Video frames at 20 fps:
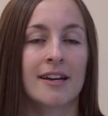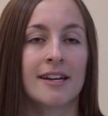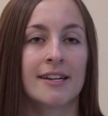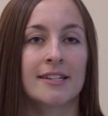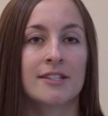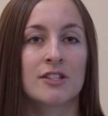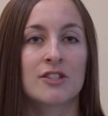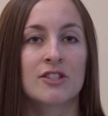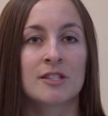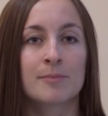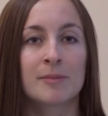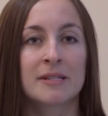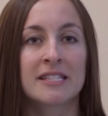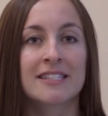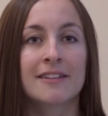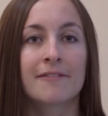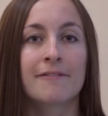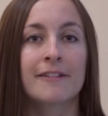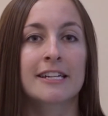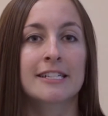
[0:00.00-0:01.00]
a
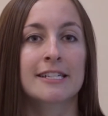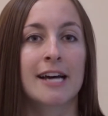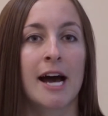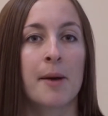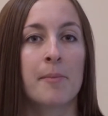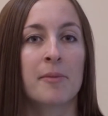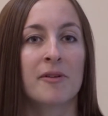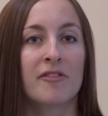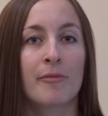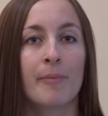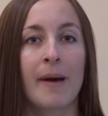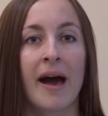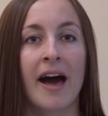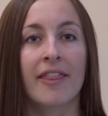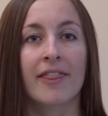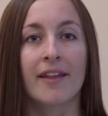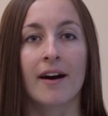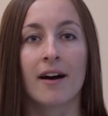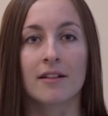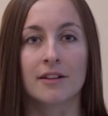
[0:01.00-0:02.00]
specific type of
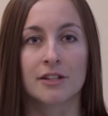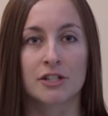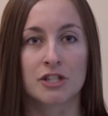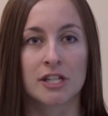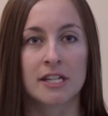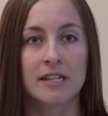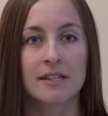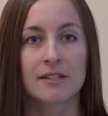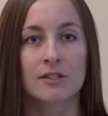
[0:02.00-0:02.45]
pathology,